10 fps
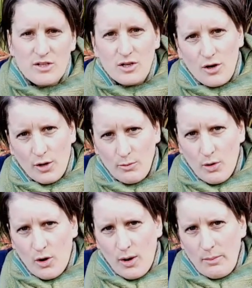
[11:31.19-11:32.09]
to learn
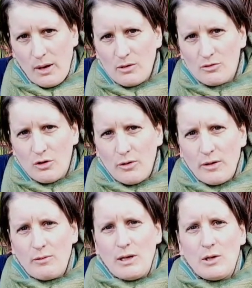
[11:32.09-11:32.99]
more about
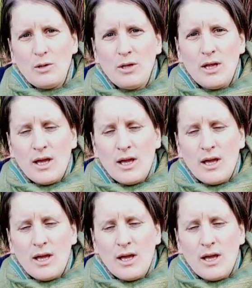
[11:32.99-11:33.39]
growing willow,